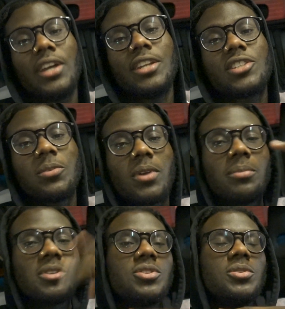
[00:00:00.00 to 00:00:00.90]
hidden tip
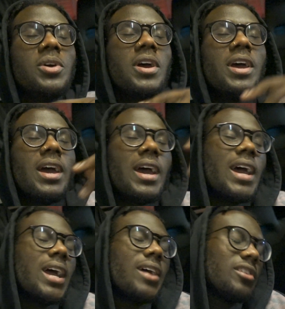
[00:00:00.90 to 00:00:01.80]
number 2.
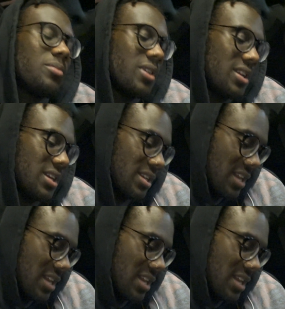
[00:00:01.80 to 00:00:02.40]
Everybody,